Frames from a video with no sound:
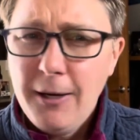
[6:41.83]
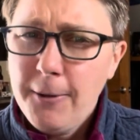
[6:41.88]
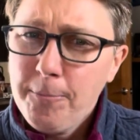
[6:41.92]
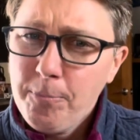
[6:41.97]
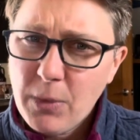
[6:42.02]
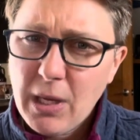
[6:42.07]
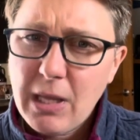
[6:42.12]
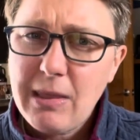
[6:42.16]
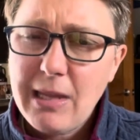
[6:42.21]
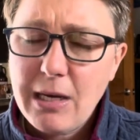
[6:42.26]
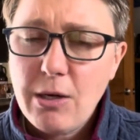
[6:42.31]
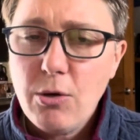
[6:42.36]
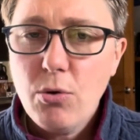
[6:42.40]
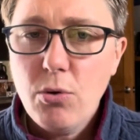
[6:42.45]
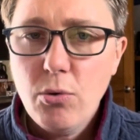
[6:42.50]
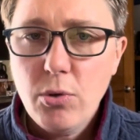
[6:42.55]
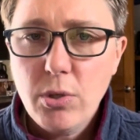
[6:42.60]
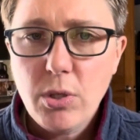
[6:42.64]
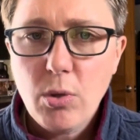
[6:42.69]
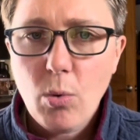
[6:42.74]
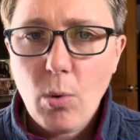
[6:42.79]
and then
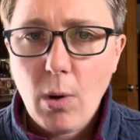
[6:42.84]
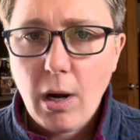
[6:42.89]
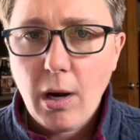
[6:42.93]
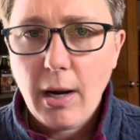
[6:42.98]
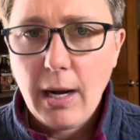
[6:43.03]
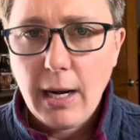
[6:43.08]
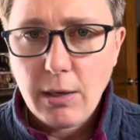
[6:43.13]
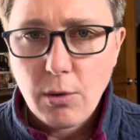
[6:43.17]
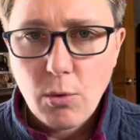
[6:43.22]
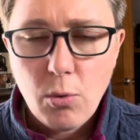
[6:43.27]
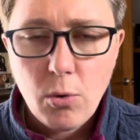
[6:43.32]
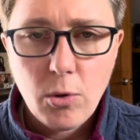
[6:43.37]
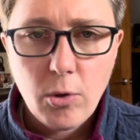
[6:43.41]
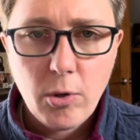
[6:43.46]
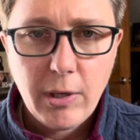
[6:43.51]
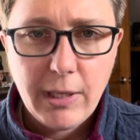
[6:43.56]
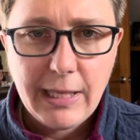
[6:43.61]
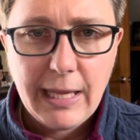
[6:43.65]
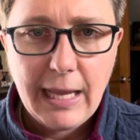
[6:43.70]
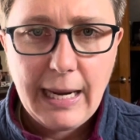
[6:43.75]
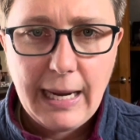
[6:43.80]
who you are at core
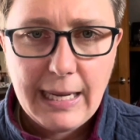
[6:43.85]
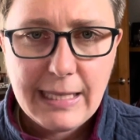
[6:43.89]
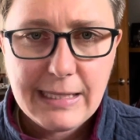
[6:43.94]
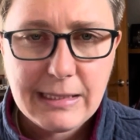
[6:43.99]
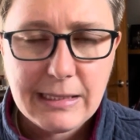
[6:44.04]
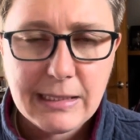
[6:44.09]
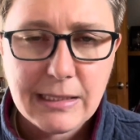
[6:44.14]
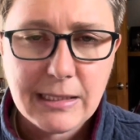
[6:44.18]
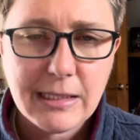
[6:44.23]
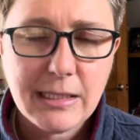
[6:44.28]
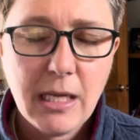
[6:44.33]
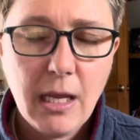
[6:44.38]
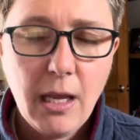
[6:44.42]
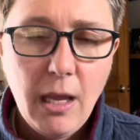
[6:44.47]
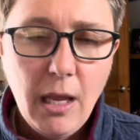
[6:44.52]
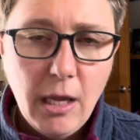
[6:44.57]
and at essence.